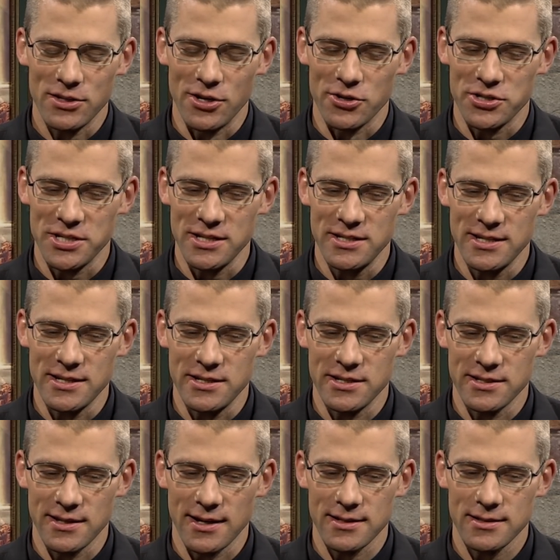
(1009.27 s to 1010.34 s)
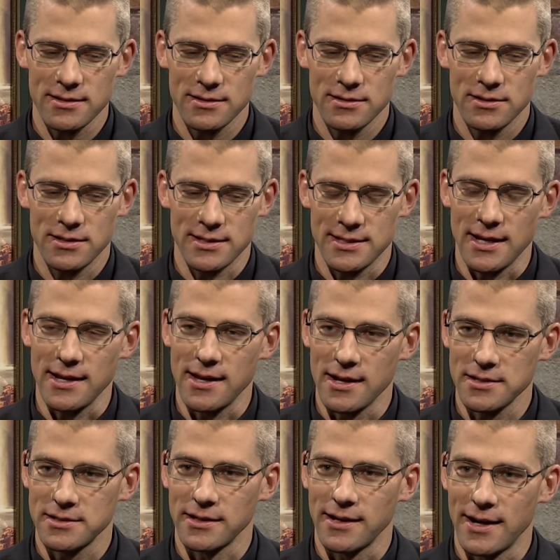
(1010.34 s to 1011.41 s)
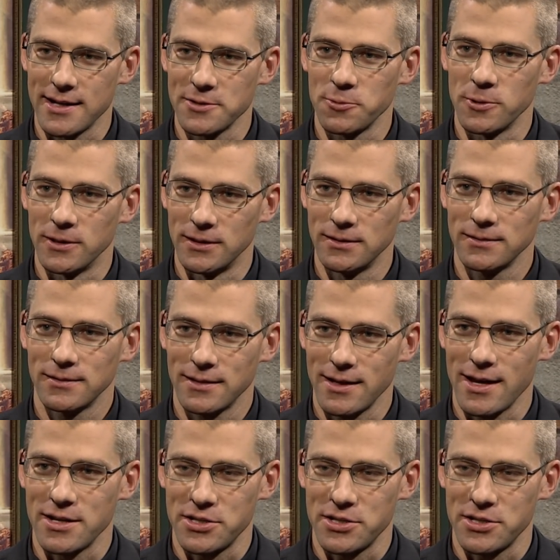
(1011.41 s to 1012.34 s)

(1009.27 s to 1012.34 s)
you know, she teaches us to say yes to God's will, yeah.